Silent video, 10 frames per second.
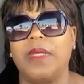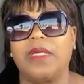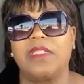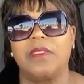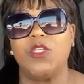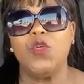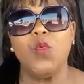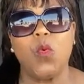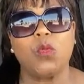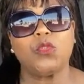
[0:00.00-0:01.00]
Because
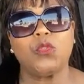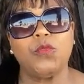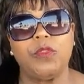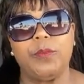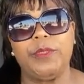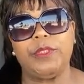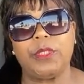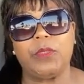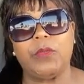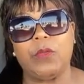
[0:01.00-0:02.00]
you want truth to be
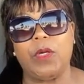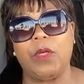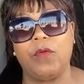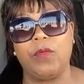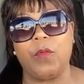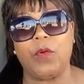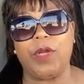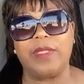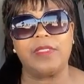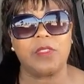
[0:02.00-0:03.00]
told all over the
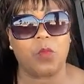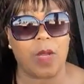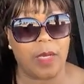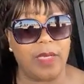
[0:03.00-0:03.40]
world. And this is